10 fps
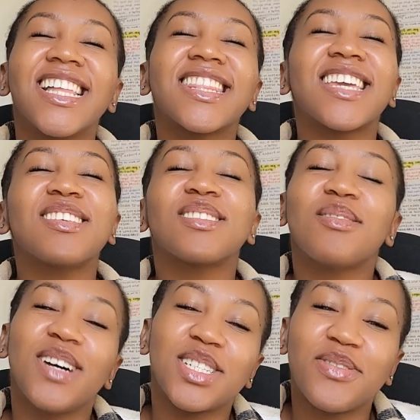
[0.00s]
Thank you so
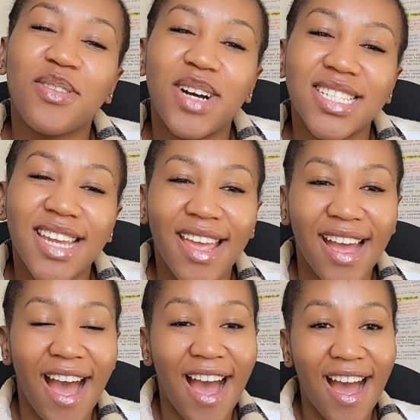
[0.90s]
much for
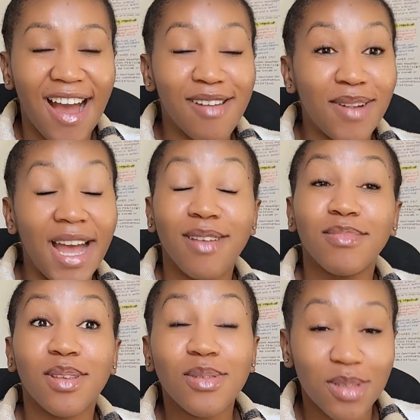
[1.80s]
watching. I am
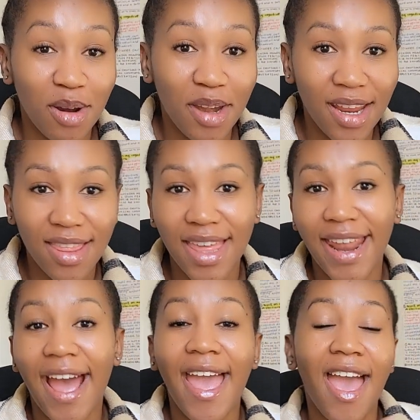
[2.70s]
so sorry that
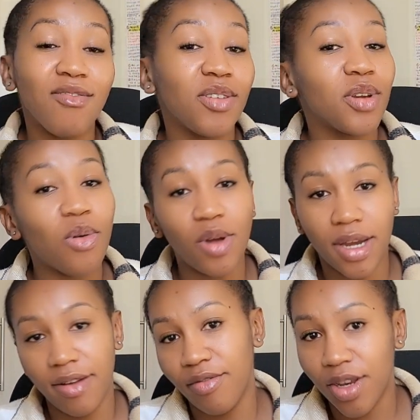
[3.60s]
I haven't
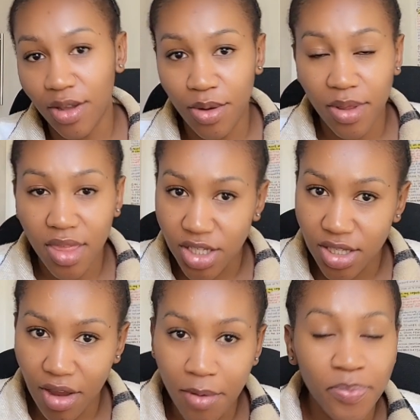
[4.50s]
recorded a video this
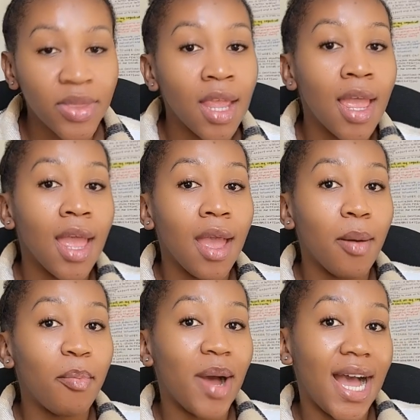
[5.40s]
year,
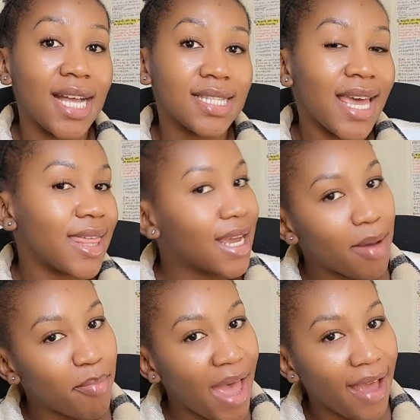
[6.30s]
but I think
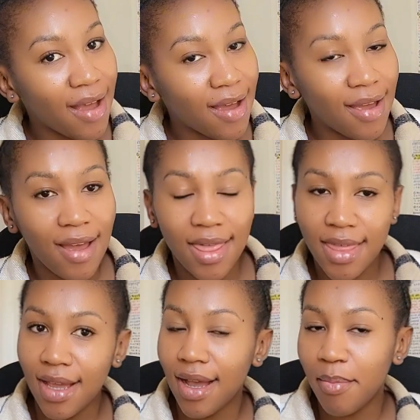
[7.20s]
I'm back. I
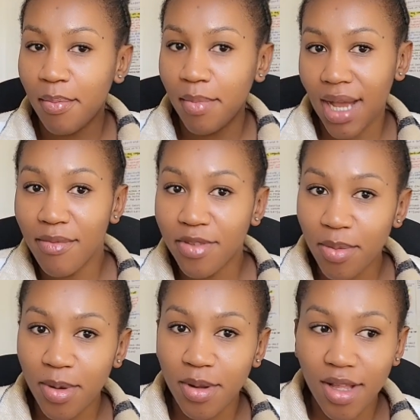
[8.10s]
think I'm
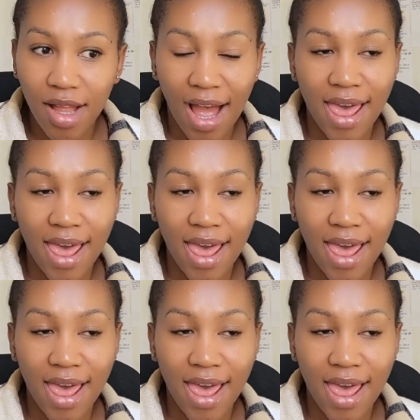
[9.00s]
comfortable.